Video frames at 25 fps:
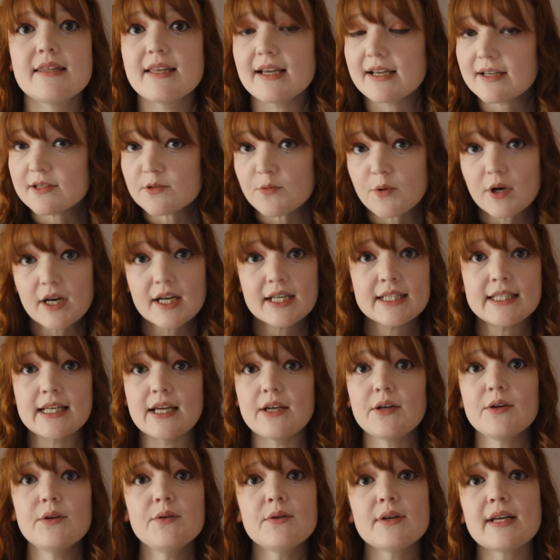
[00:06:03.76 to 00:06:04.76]
things worked
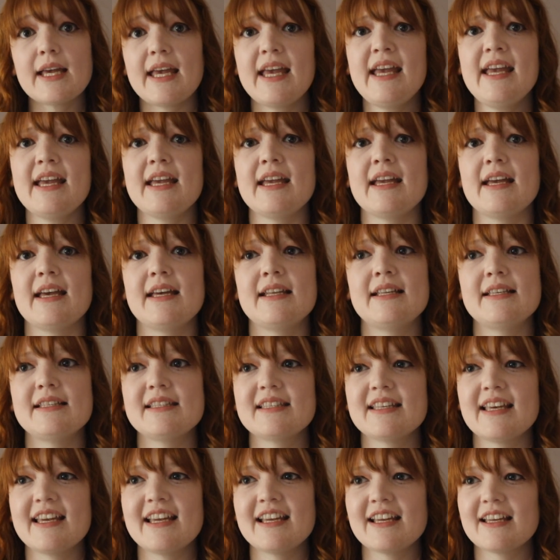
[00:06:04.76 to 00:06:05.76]
out okay. And
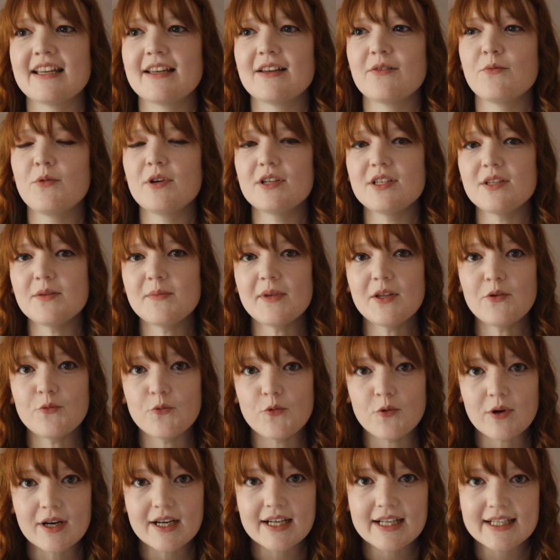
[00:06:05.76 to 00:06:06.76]
it's like, what do you mean
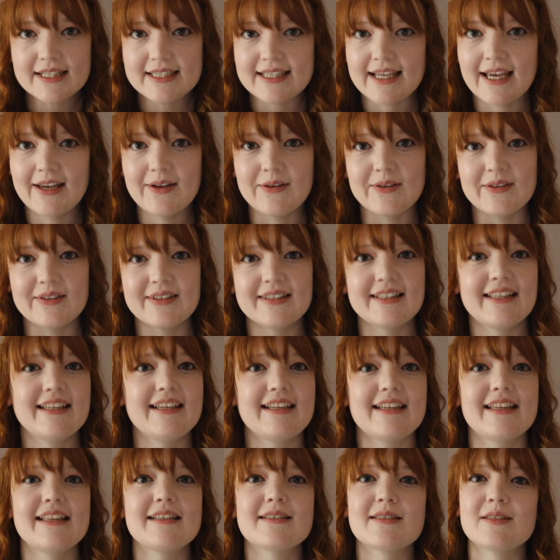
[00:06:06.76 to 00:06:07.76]
worked out?
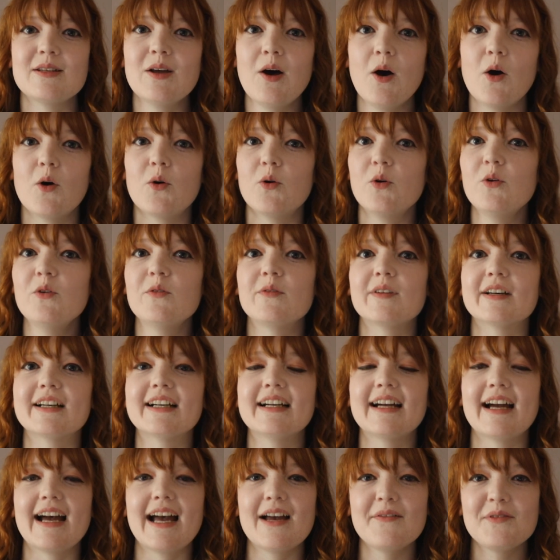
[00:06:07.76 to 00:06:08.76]
Like, it's not
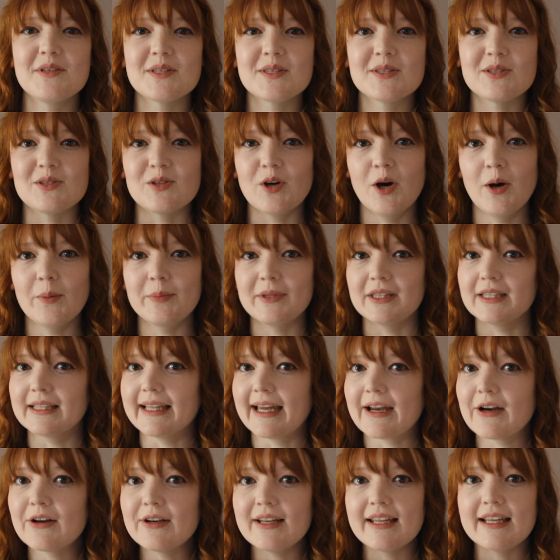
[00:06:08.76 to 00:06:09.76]
over. I haven't stopped
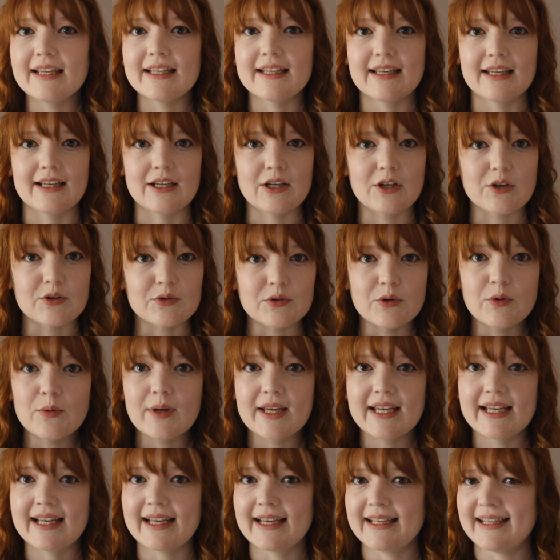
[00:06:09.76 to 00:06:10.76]
learning and
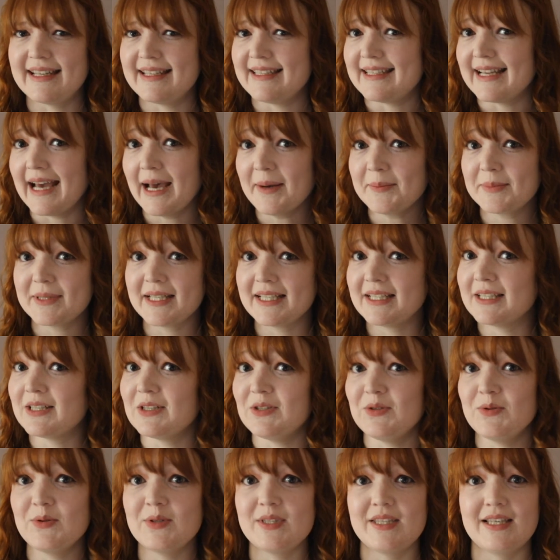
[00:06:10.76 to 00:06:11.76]
growing and adapting
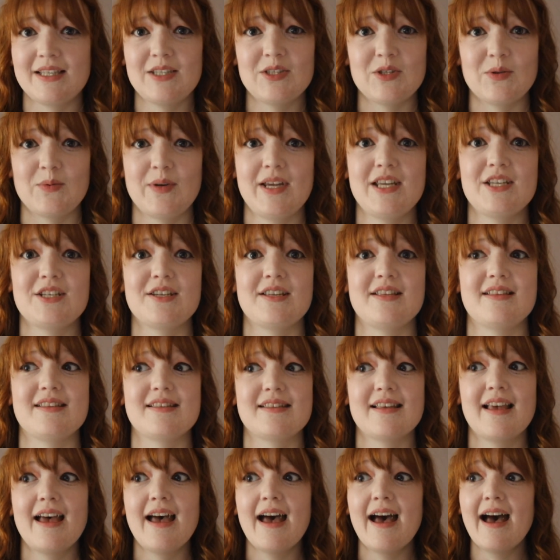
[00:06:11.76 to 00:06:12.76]
to new
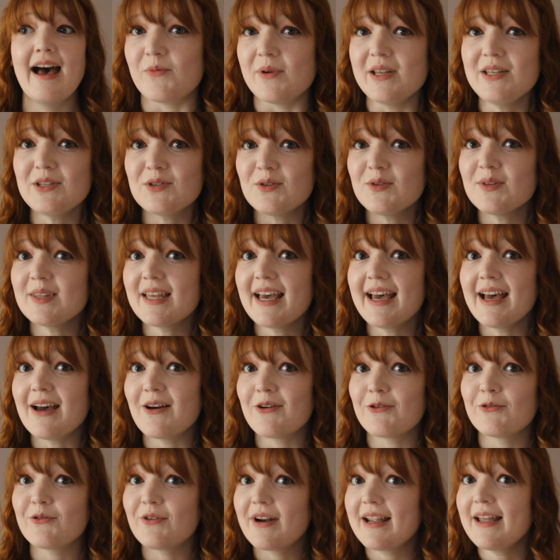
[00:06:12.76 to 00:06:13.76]
situations. We do
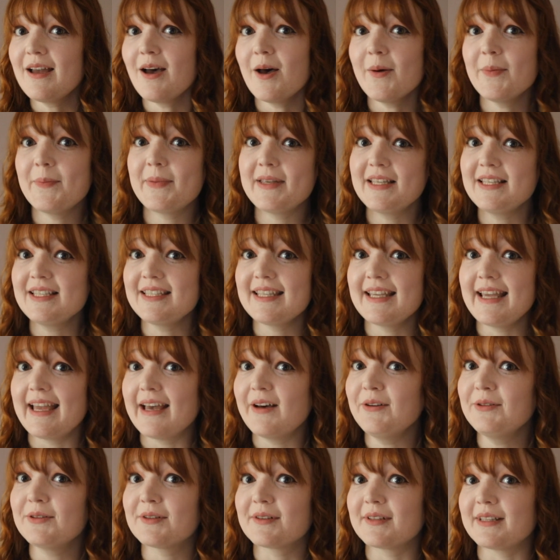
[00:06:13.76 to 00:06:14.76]
that right up into
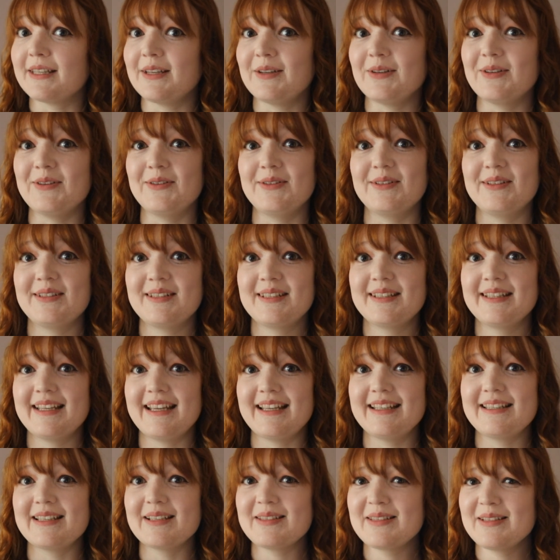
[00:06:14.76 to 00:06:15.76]
elderlyhood.
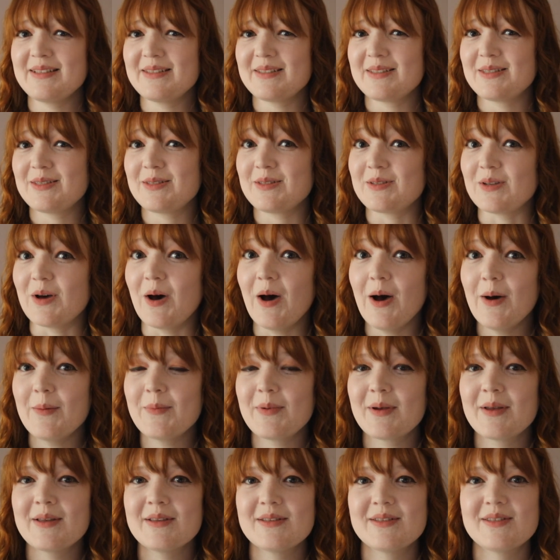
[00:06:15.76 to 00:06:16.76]
It doesn't
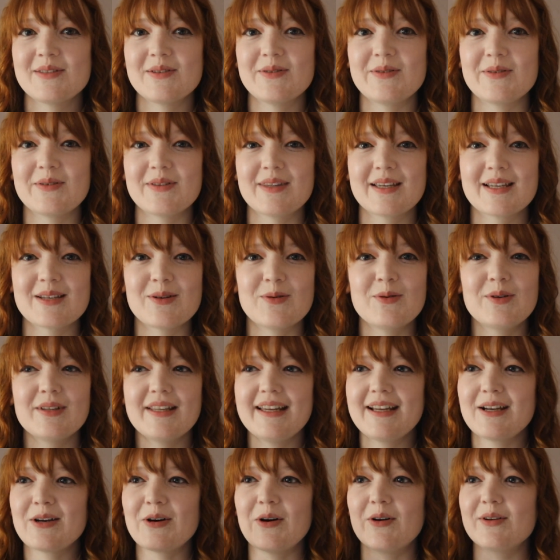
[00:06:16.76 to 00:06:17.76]
stop. So the whole,
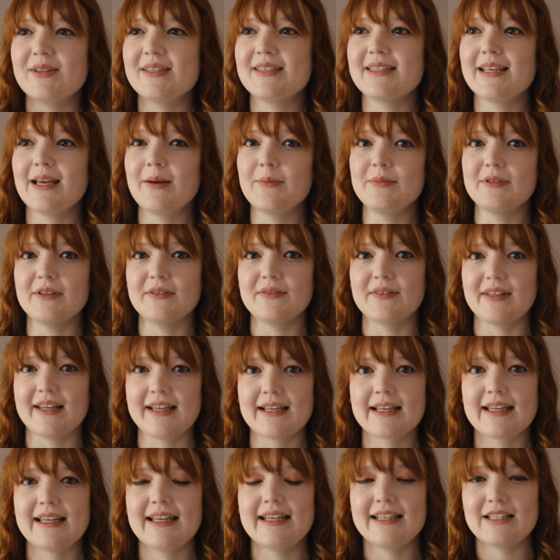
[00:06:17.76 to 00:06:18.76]
like, concept of,
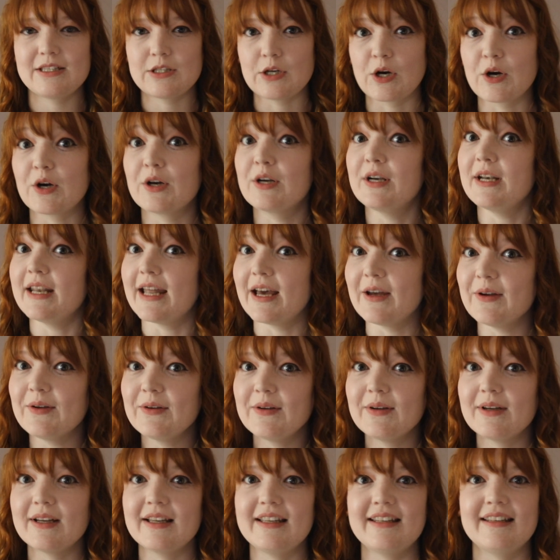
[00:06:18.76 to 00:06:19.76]
like, turned
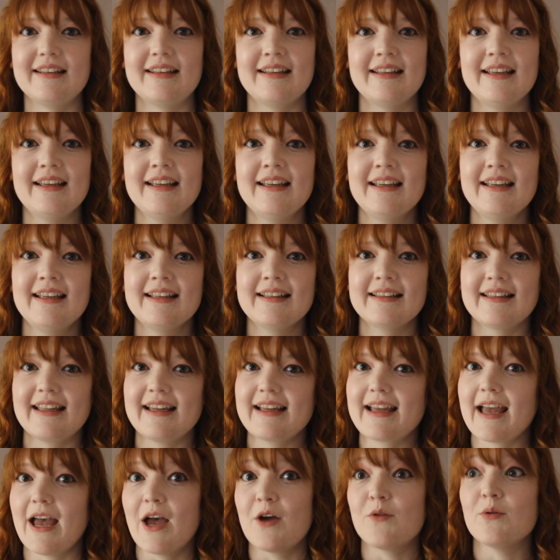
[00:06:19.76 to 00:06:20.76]
out and,
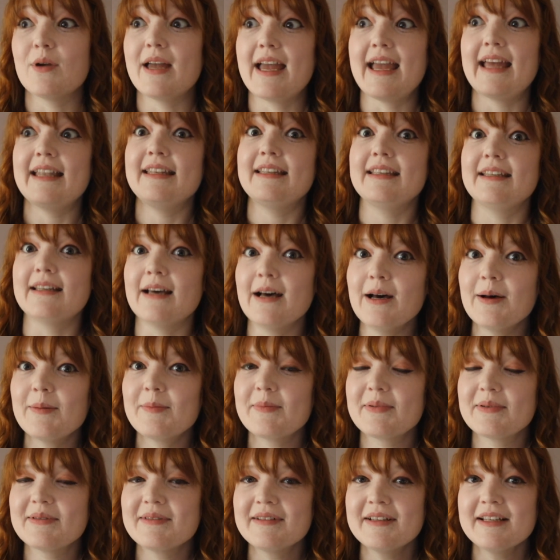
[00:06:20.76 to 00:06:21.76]
like, how it ended
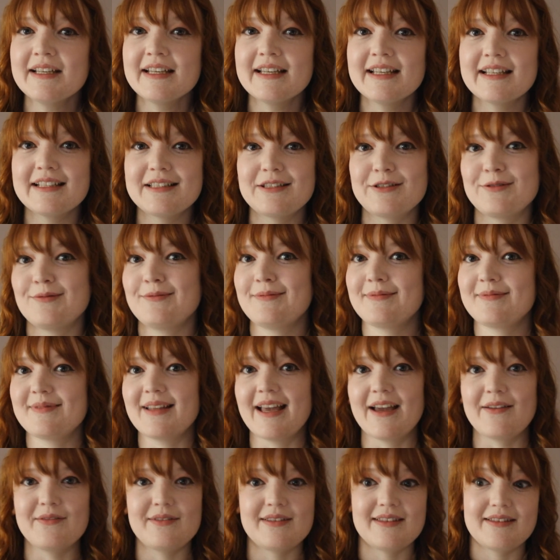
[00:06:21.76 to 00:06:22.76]
up, just,
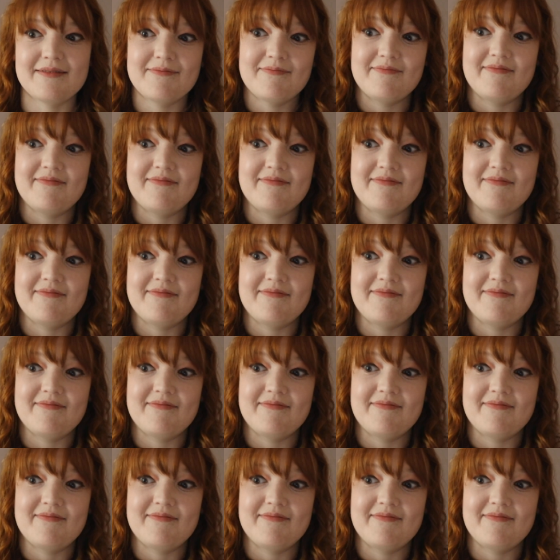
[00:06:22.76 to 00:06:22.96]
I've